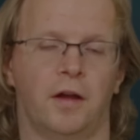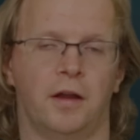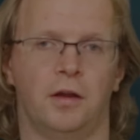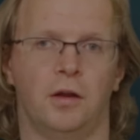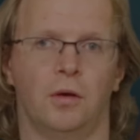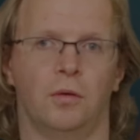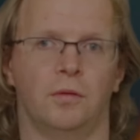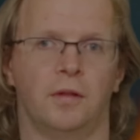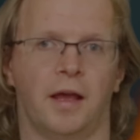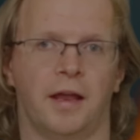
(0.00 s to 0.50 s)
I'd
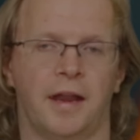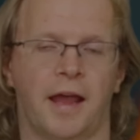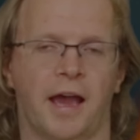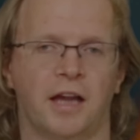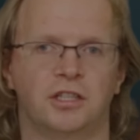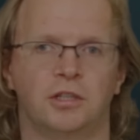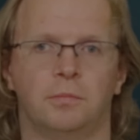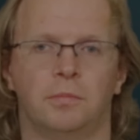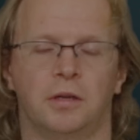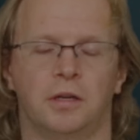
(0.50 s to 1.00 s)
known that
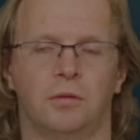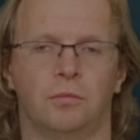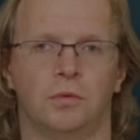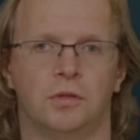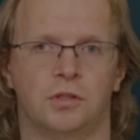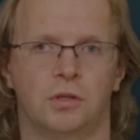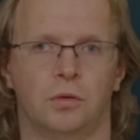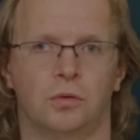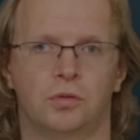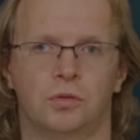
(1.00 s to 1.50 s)
action button
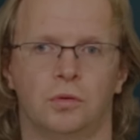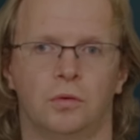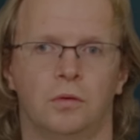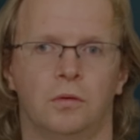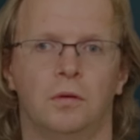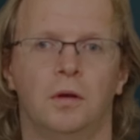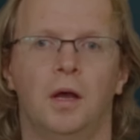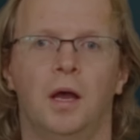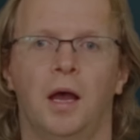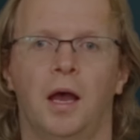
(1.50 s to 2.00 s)
was
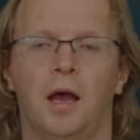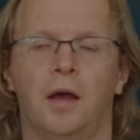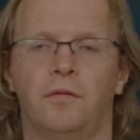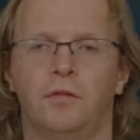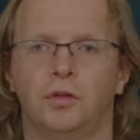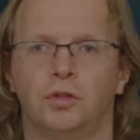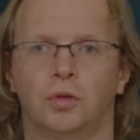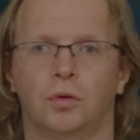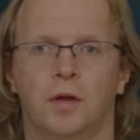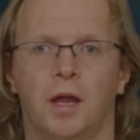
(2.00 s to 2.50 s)
also a
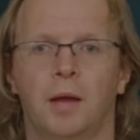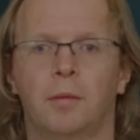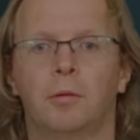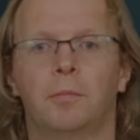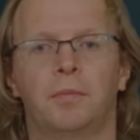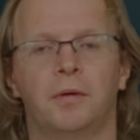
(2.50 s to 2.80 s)
visual camera,